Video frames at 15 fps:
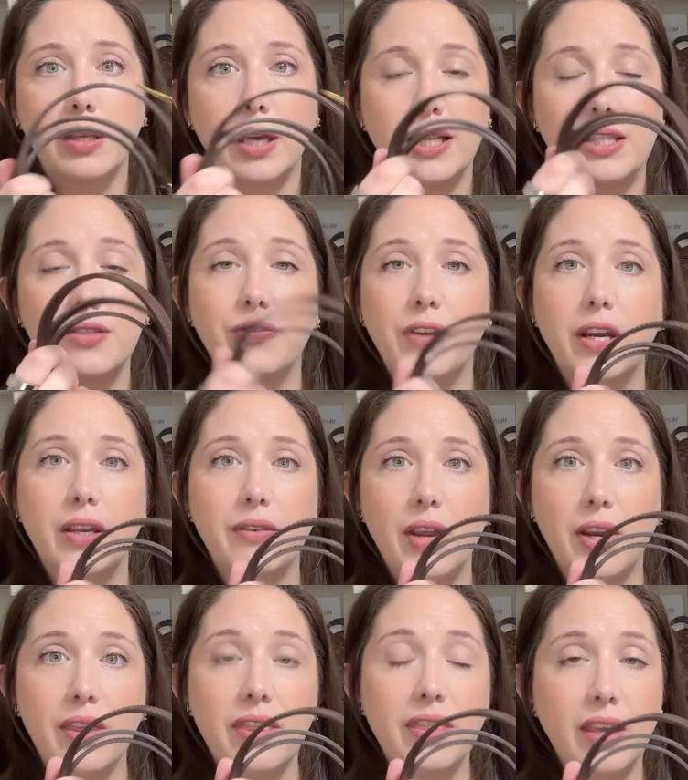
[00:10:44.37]
It's very,
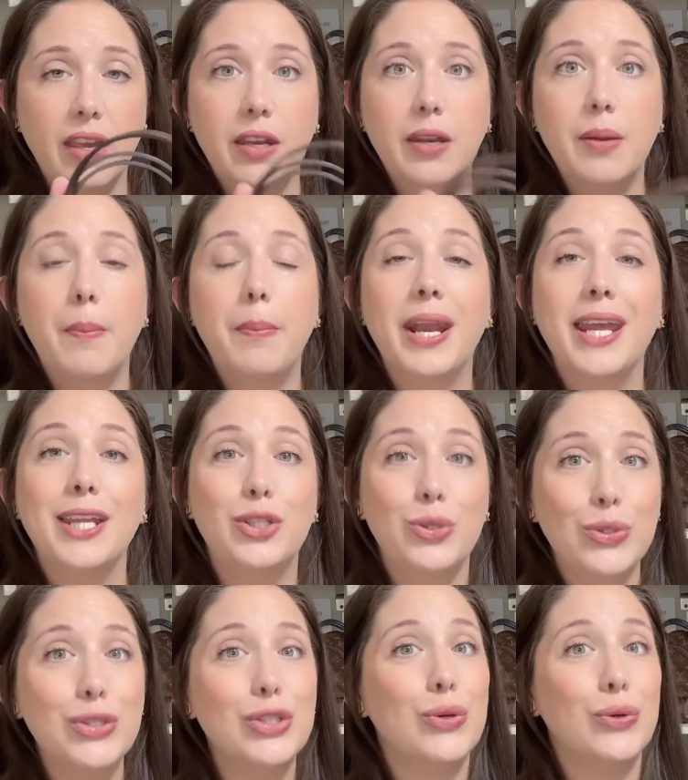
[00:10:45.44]
very thin, but I
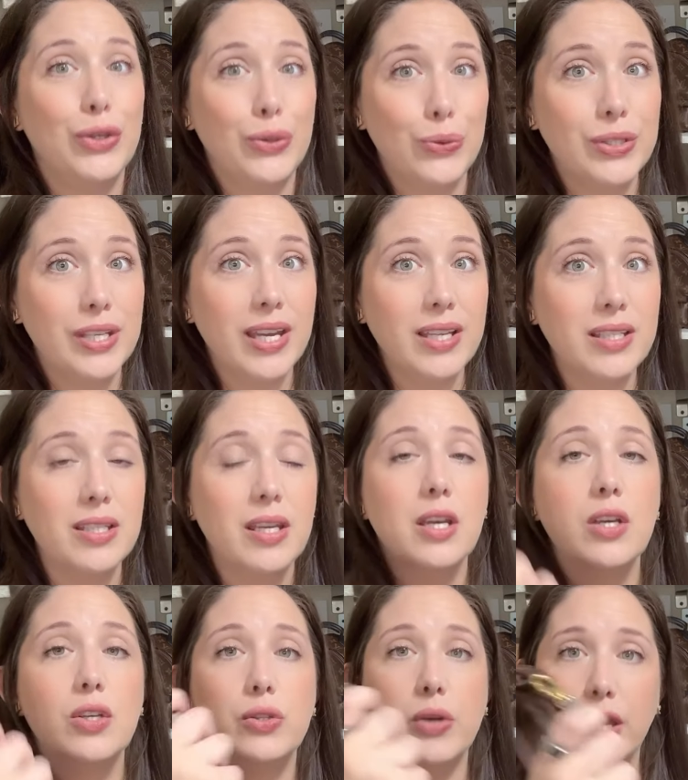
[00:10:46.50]
do still use it.
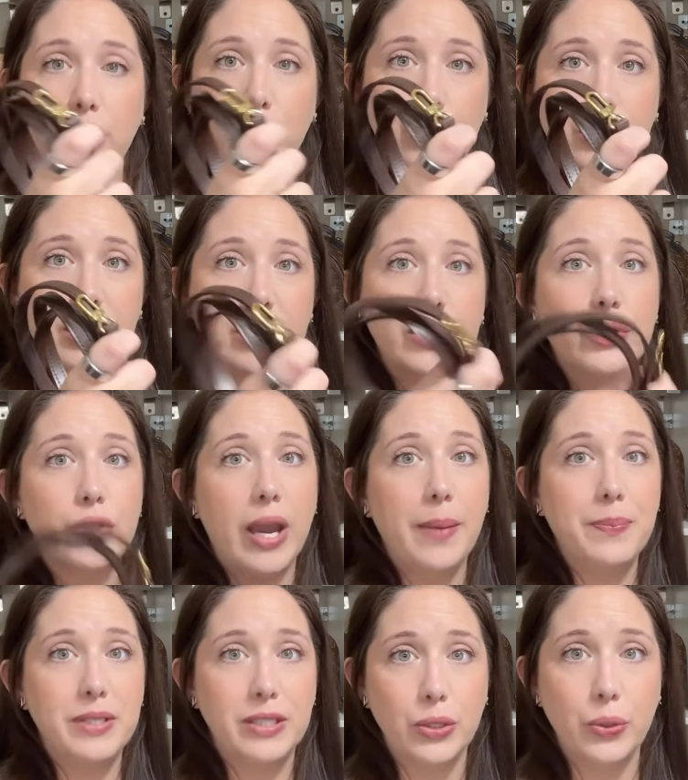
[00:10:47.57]
So I use this
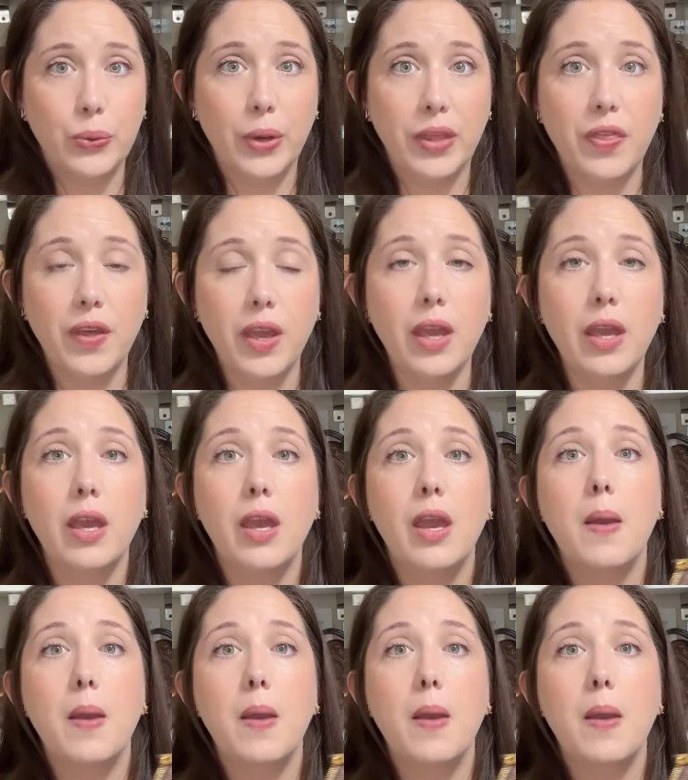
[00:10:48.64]
strap still with it.